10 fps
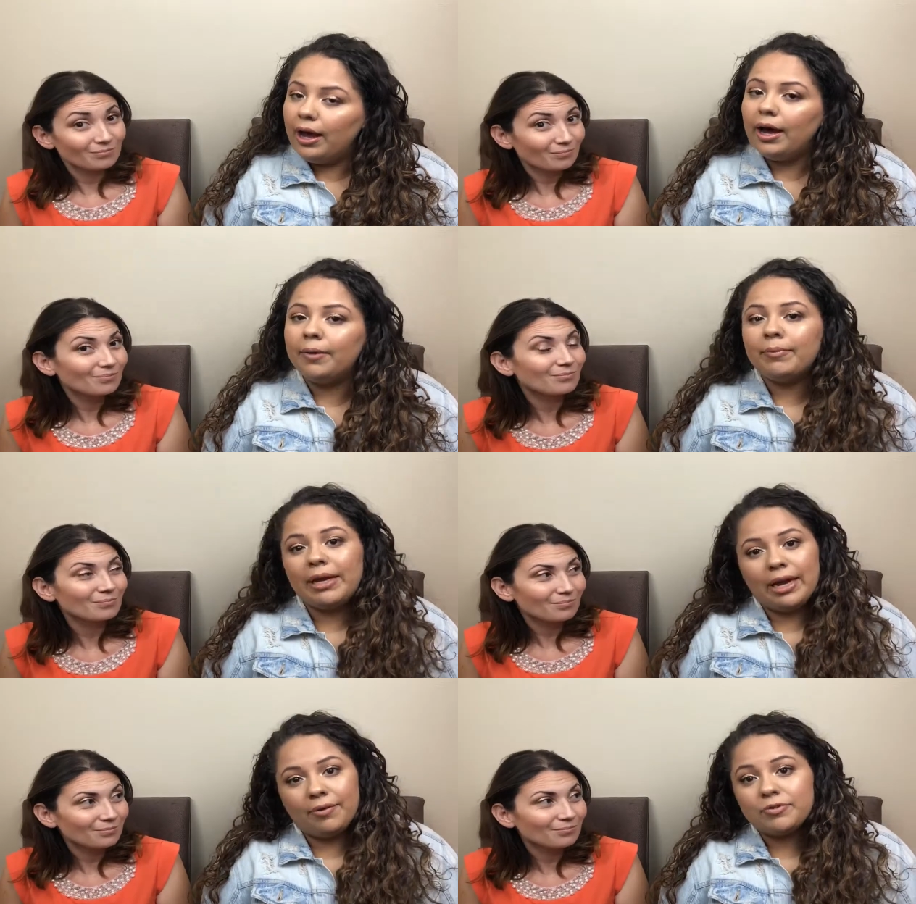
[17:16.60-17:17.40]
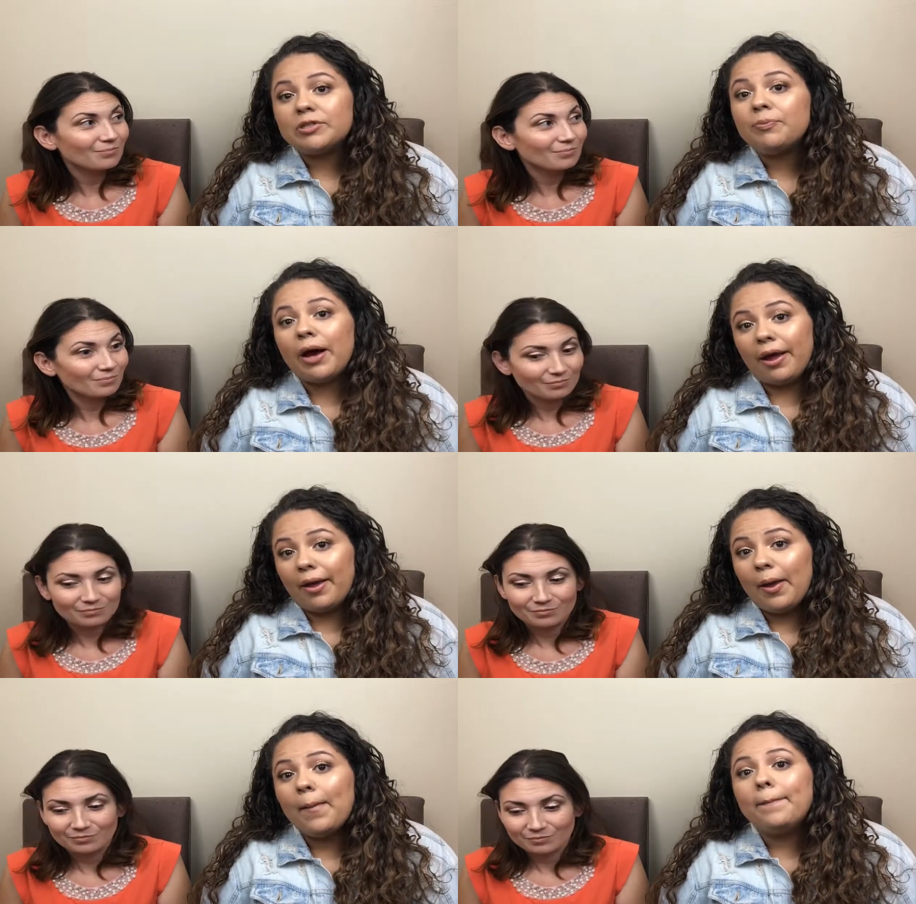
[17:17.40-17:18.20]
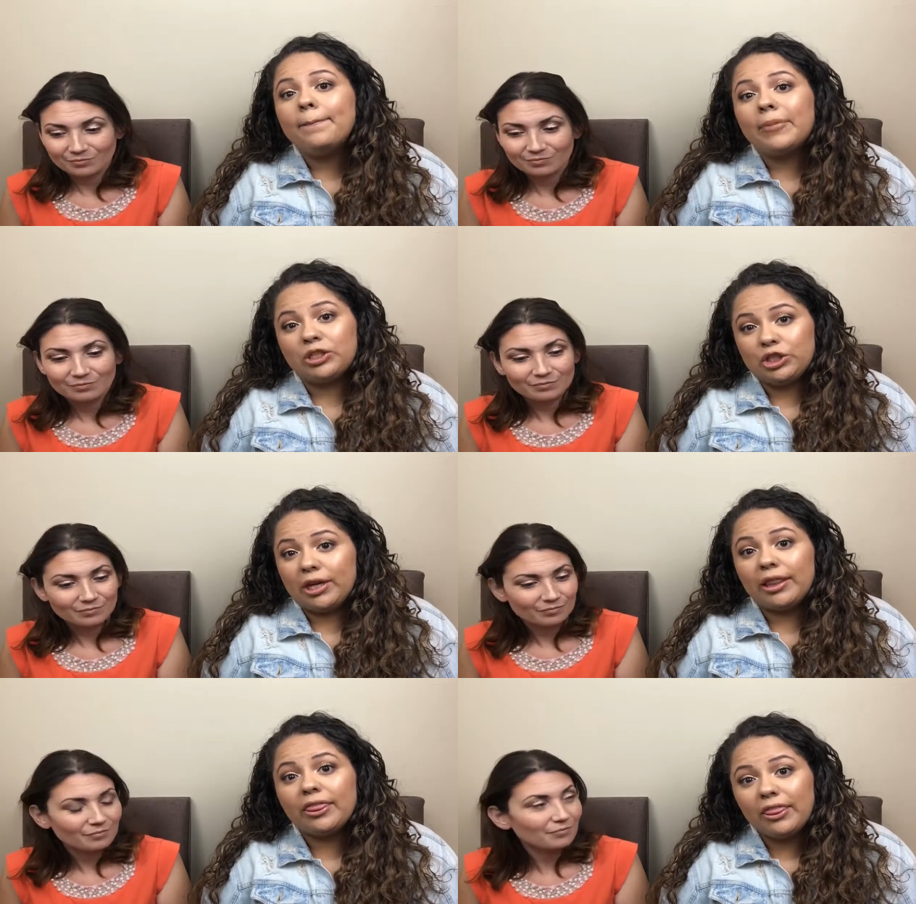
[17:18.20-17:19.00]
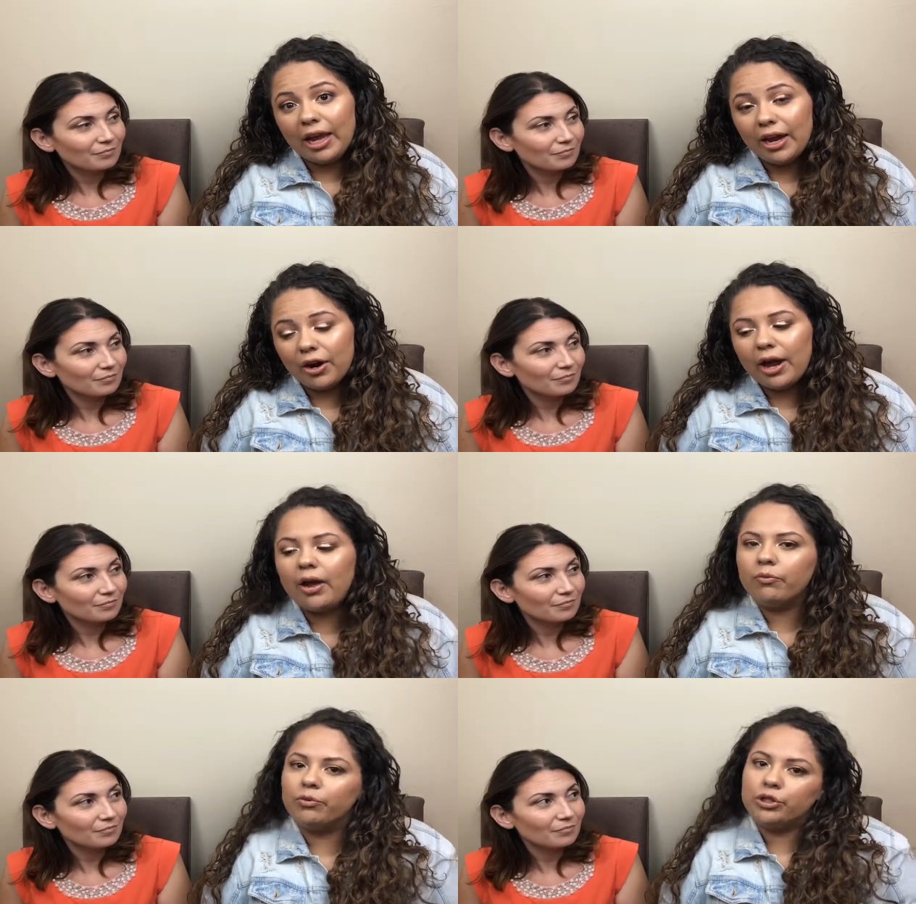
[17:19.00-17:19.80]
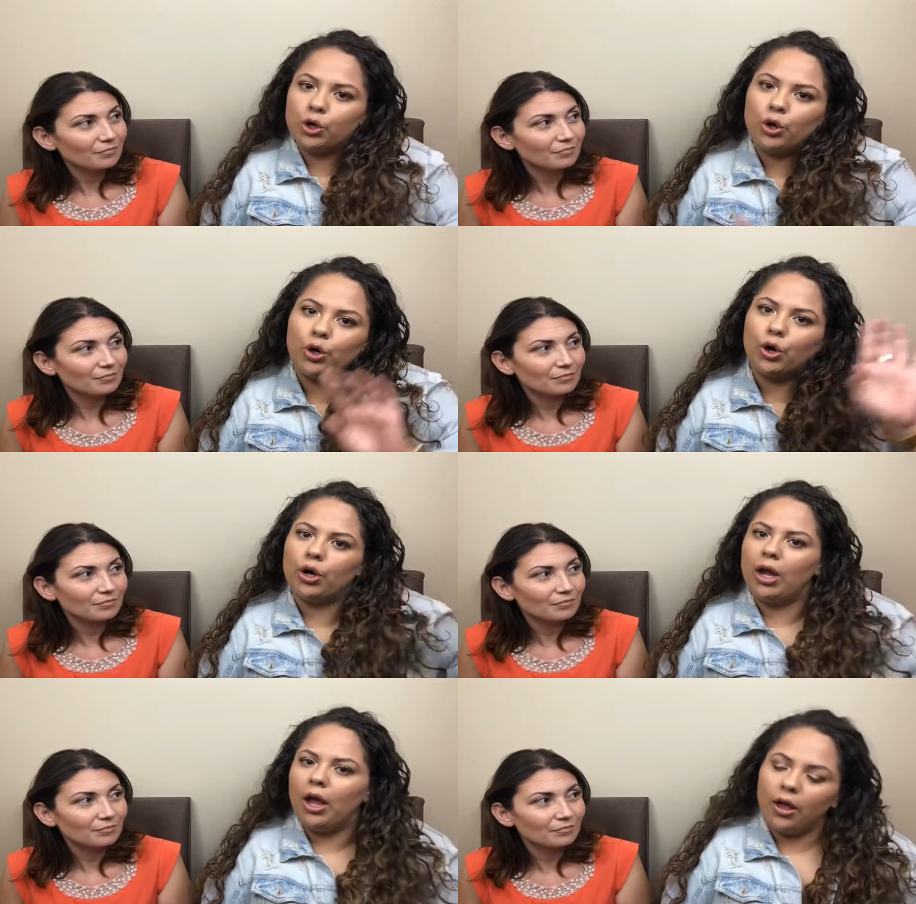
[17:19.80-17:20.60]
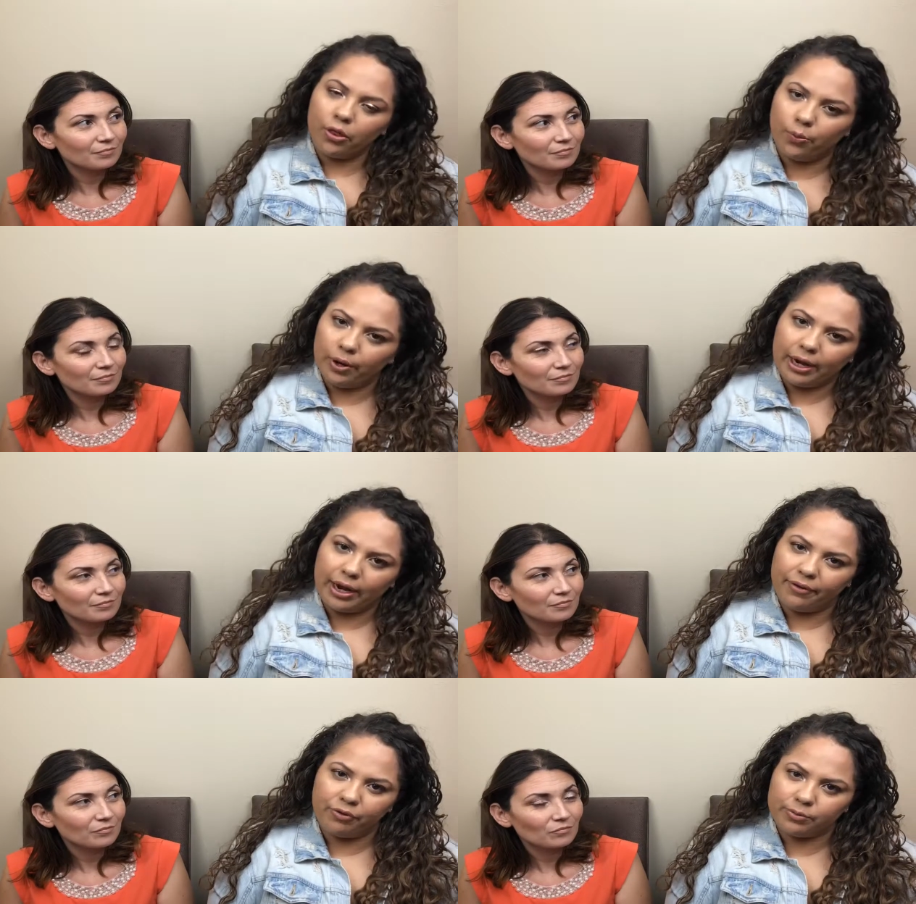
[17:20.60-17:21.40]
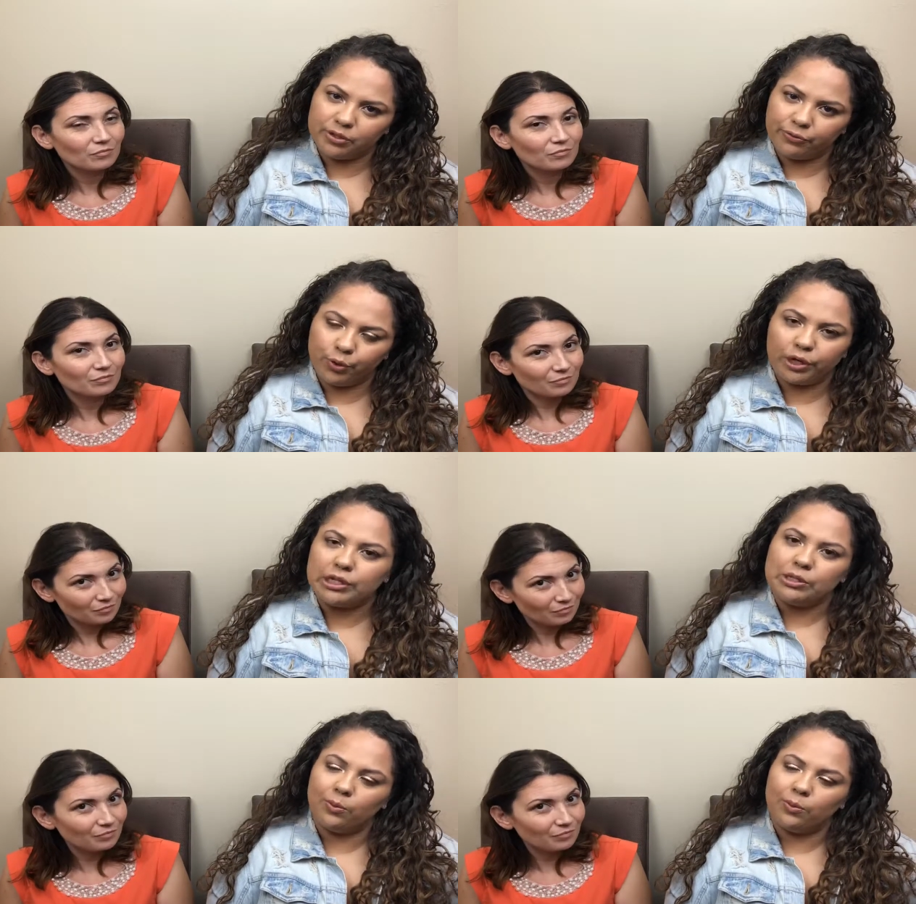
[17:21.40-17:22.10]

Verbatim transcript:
Speaker 1: I might have to buy my shade there and return the one I got from Sephora because mm -hmm.